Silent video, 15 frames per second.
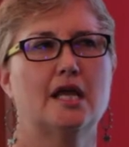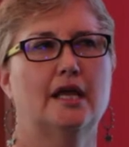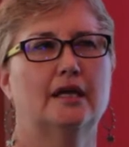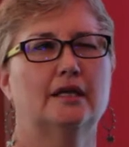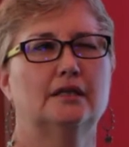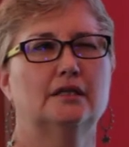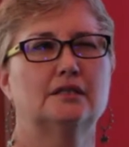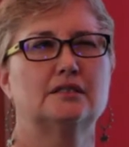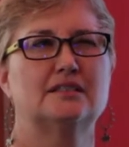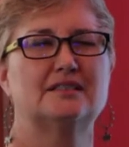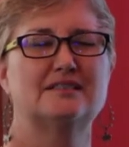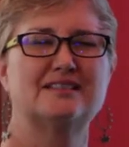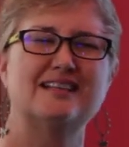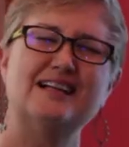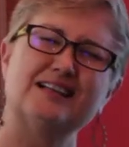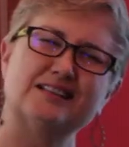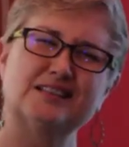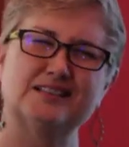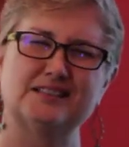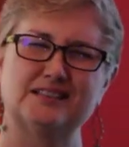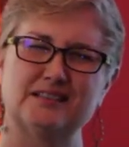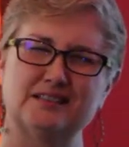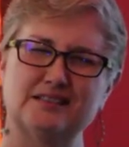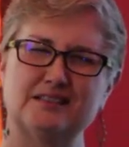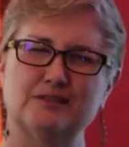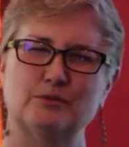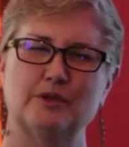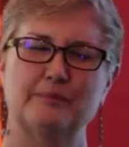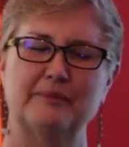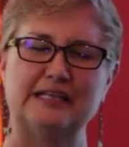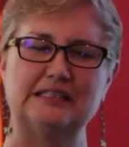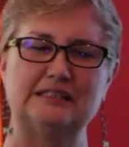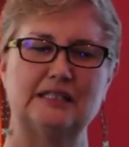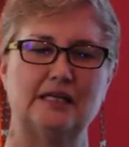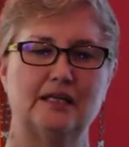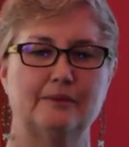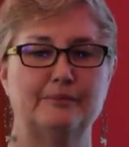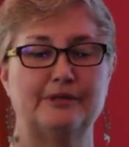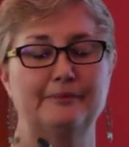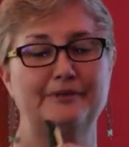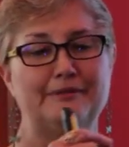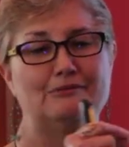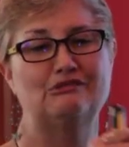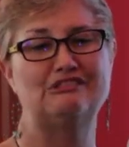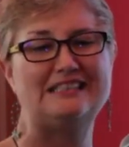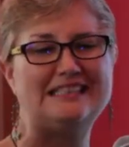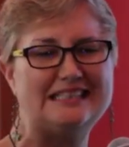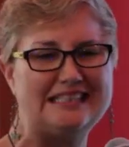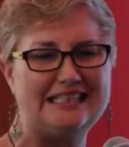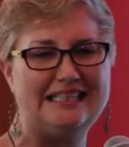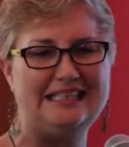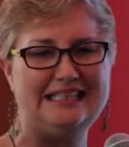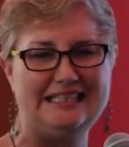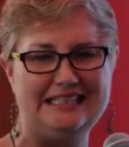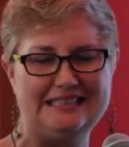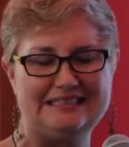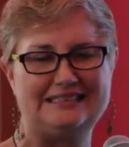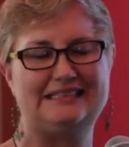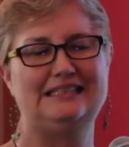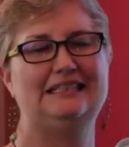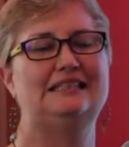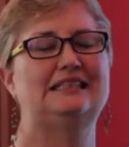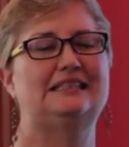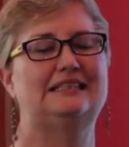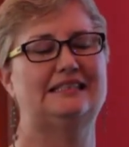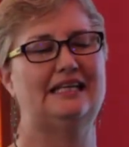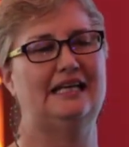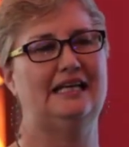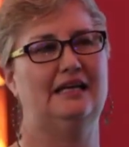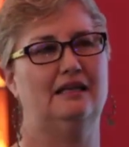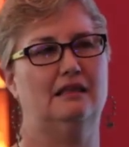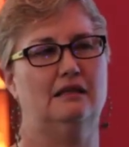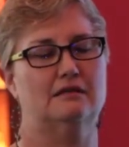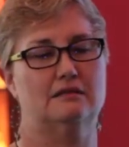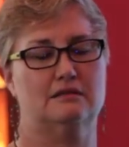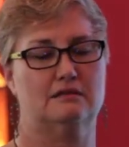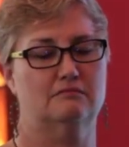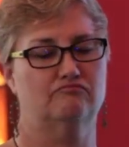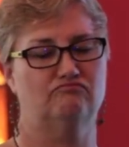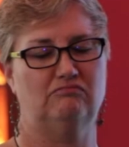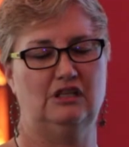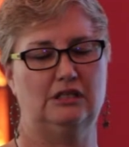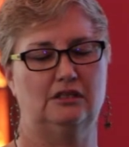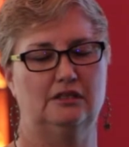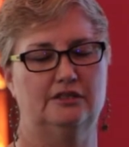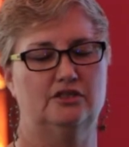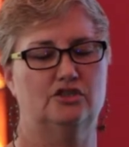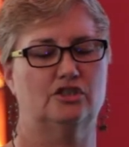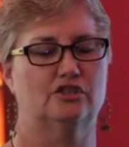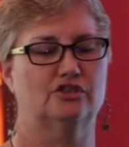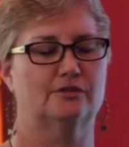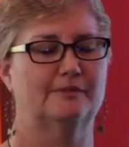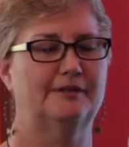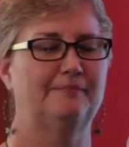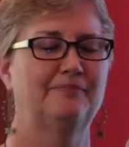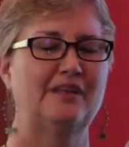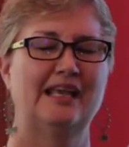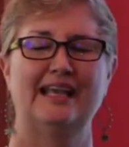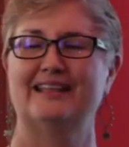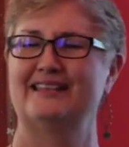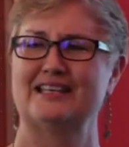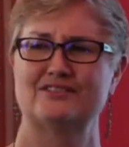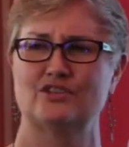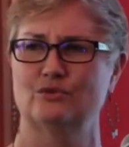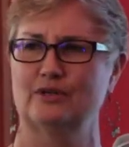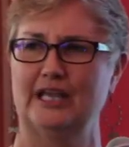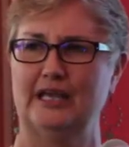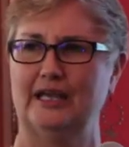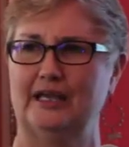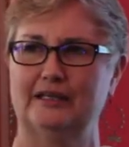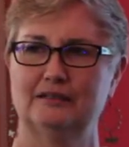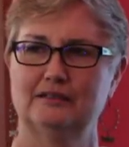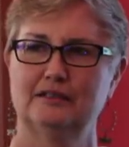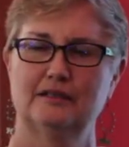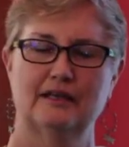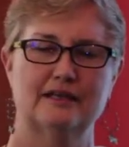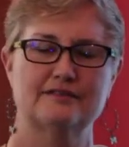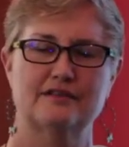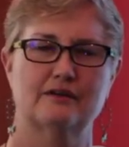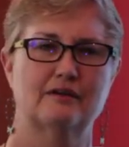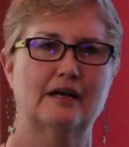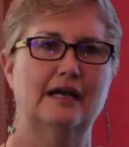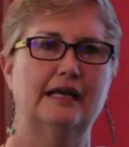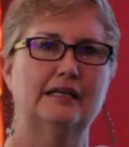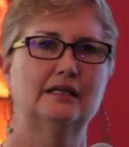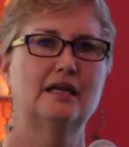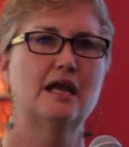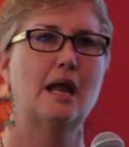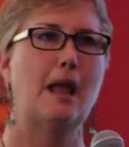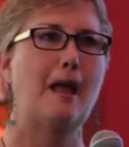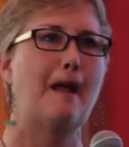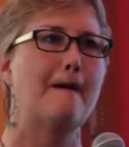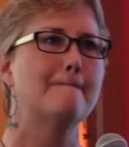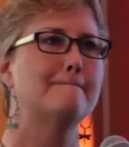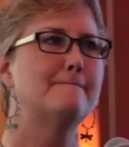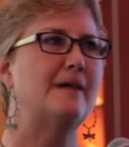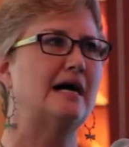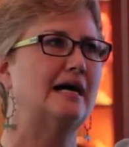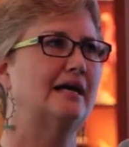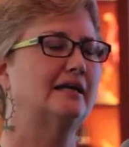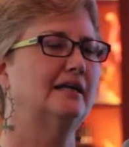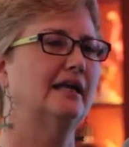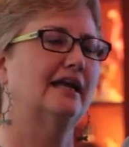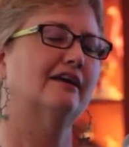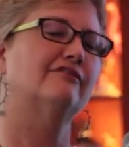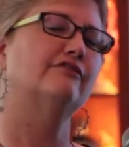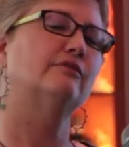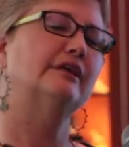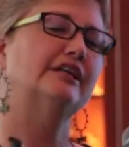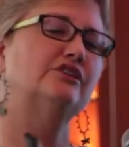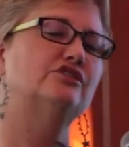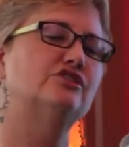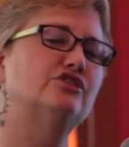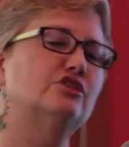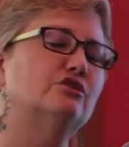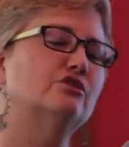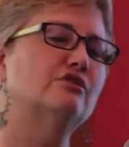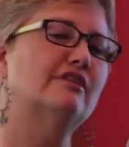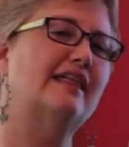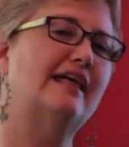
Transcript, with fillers: and it's not consistent with my diet, but it'd be really easy to take this little indulgence, And that's okay, that's all right. But if we do